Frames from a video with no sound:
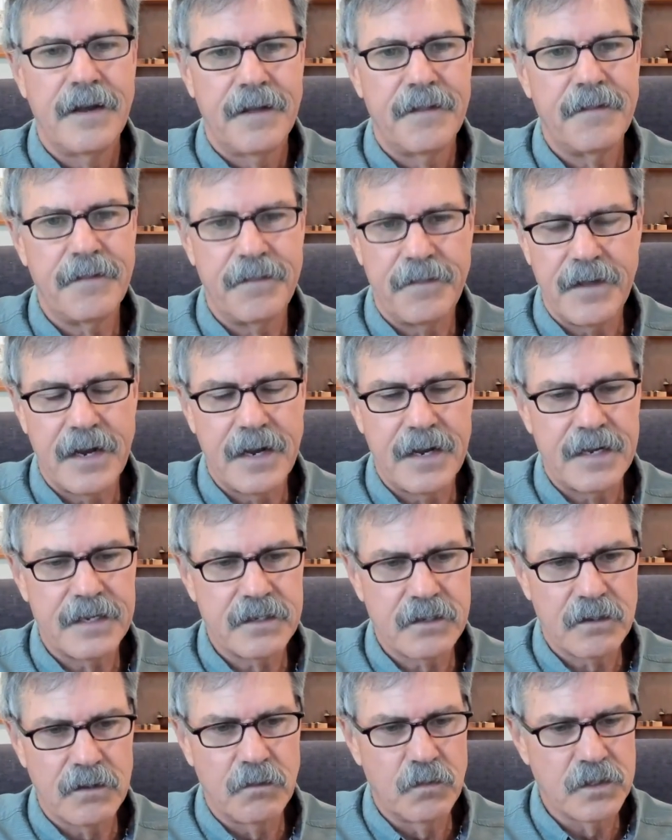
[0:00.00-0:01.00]

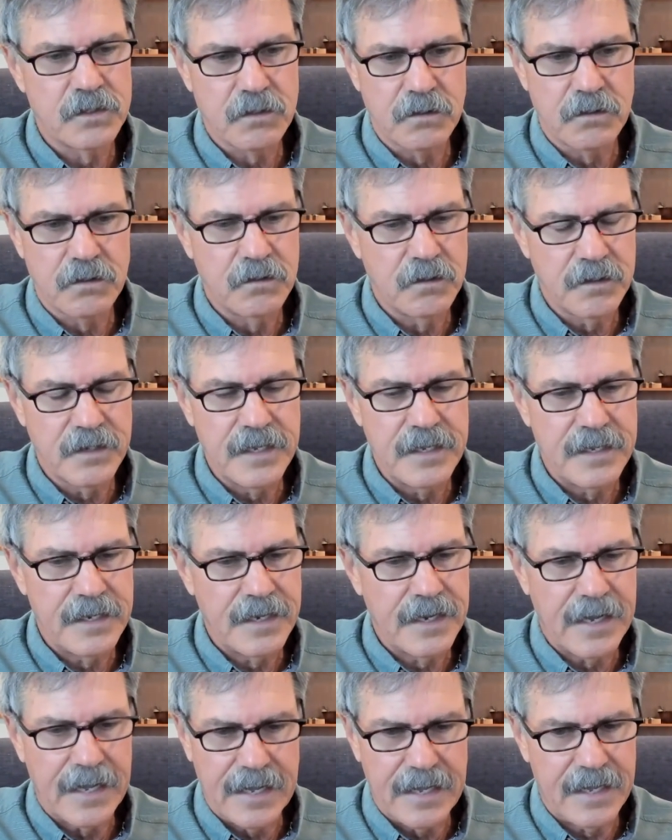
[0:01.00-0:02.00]
that was
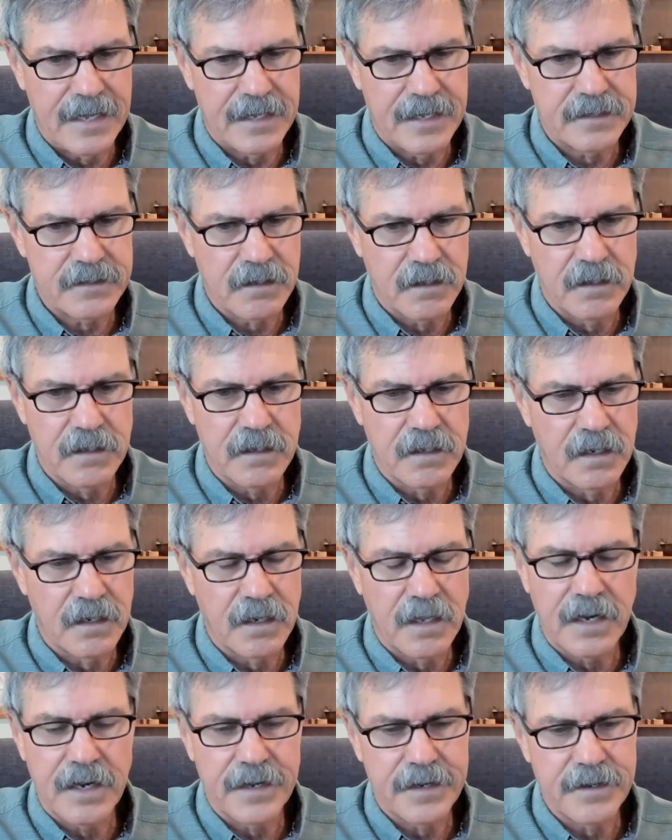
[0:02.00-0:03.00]
looking at a
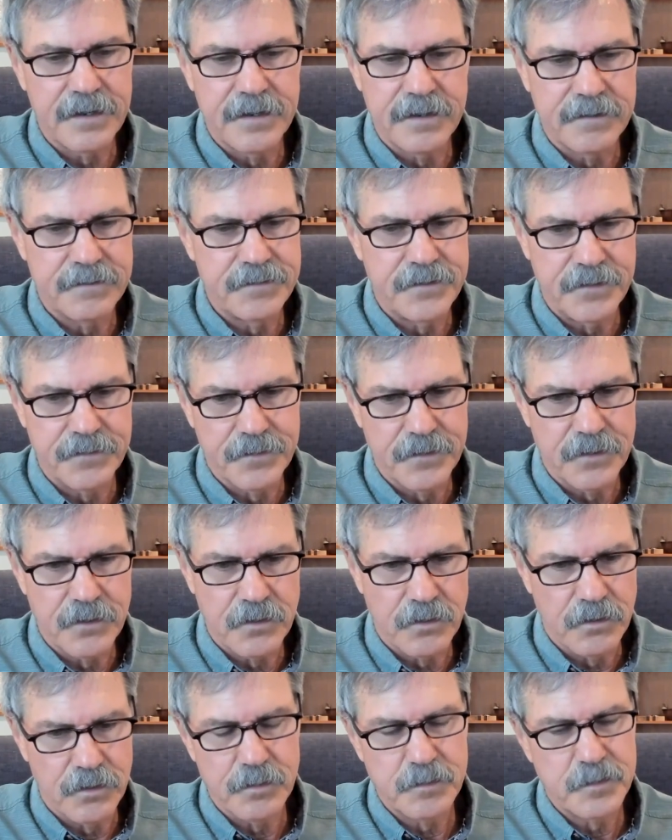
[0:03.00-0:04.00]
lot of different
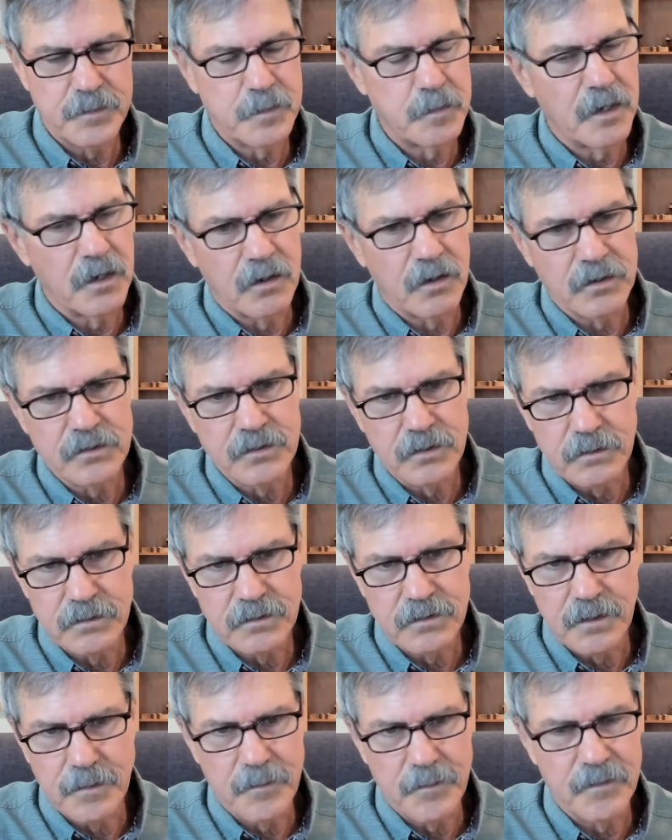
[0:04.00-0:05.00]
herbs, but also
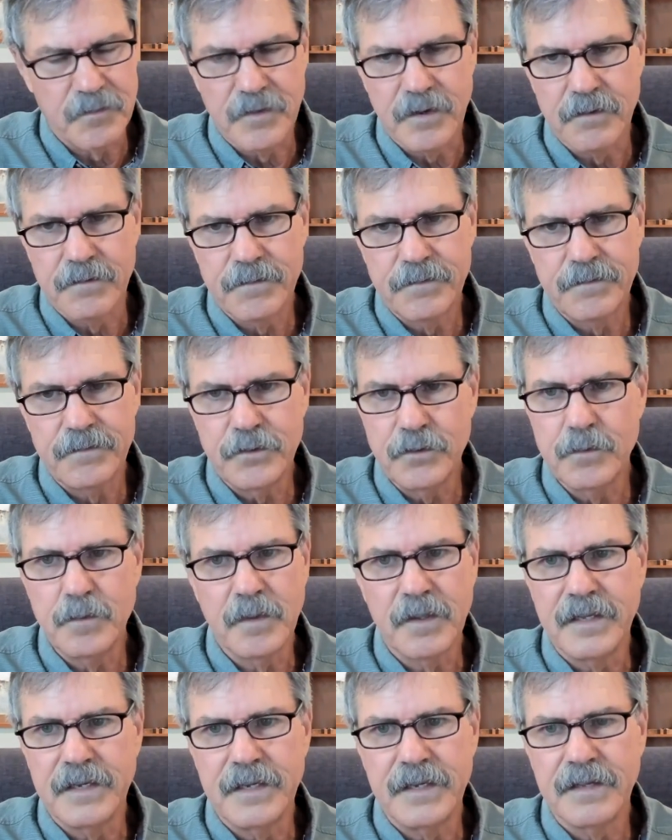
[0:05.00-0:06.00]
some of our food
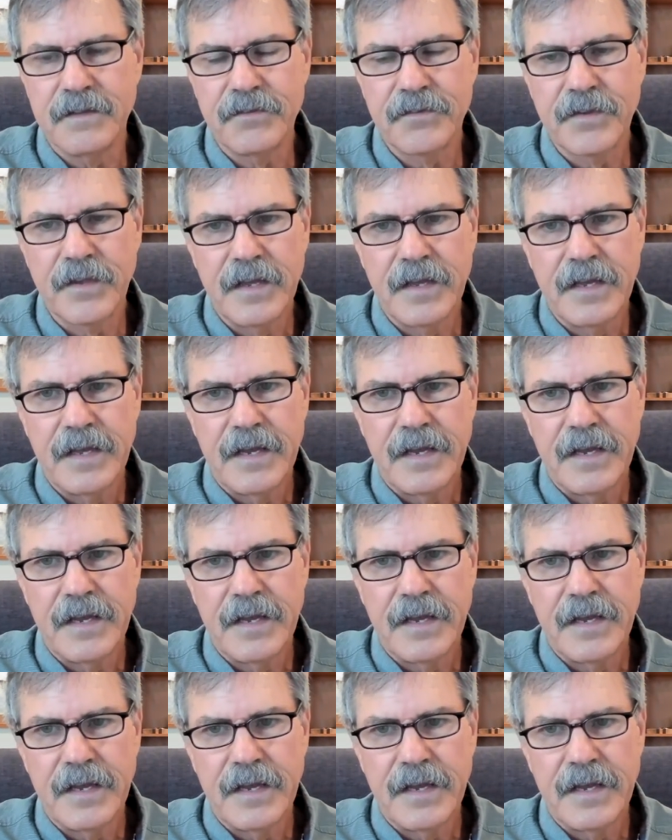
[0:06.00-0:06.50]
plants